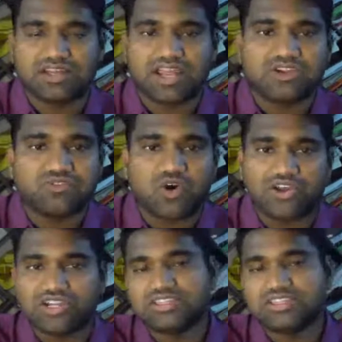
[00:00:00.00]
kind of
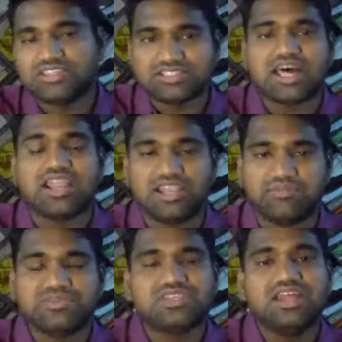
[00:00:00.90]
organ, that is our
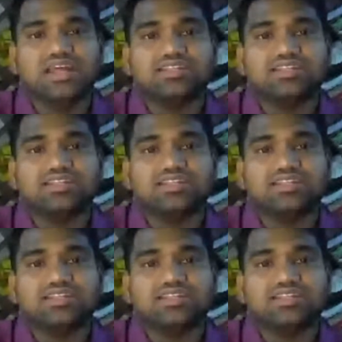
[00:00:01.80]
limbs.